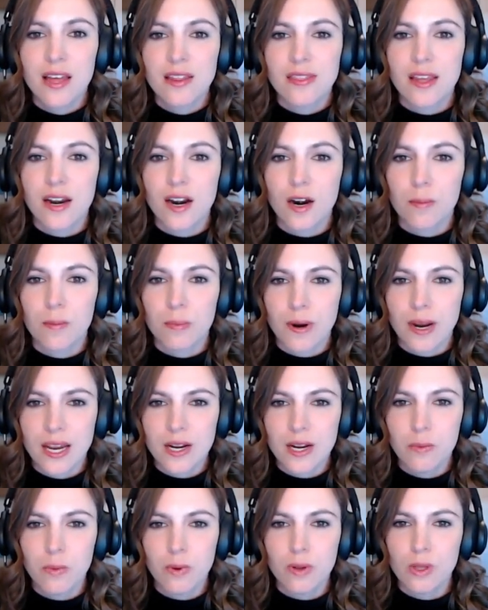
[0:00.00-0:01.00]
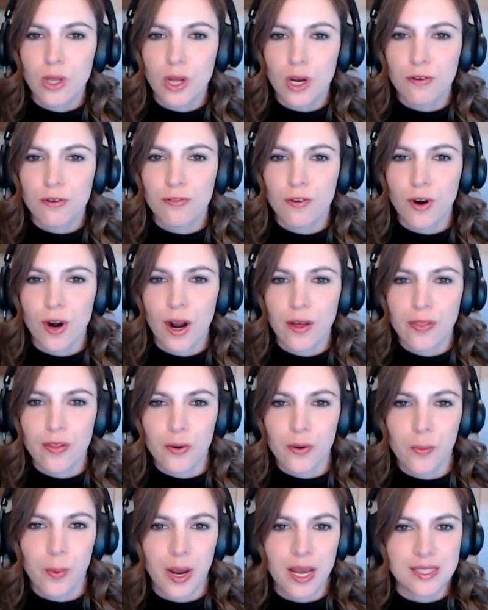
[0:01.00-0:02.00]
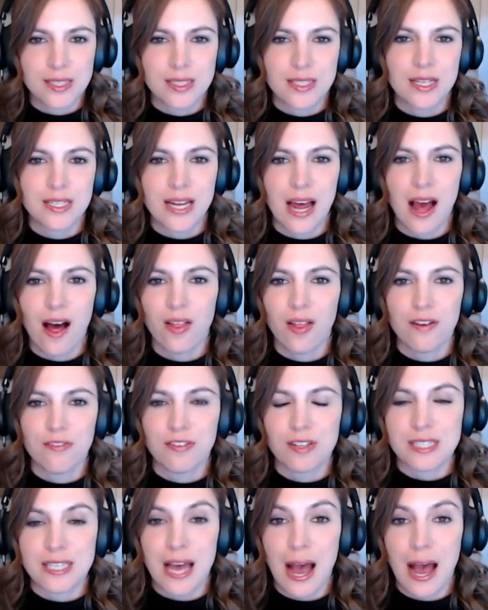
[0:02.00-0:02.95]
then our brain will look for other ways to tell if it's